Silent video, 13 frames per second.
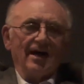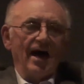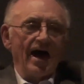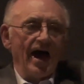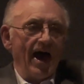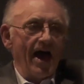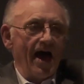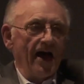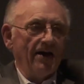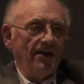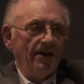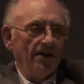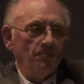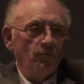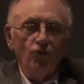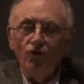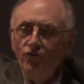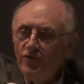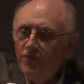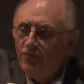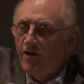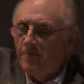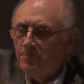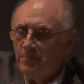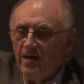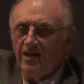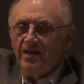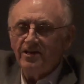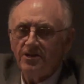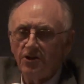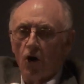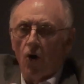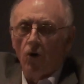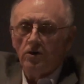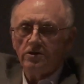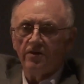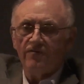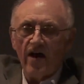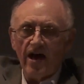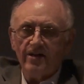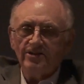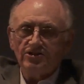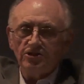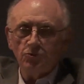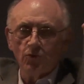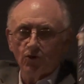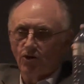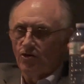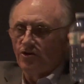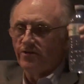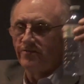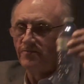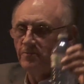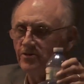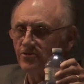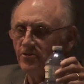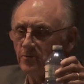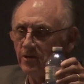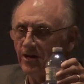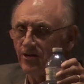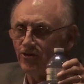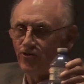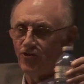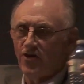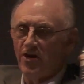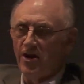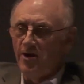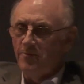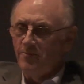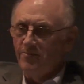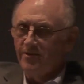And moving from, the fantasy world of Midsummer Night's Dream,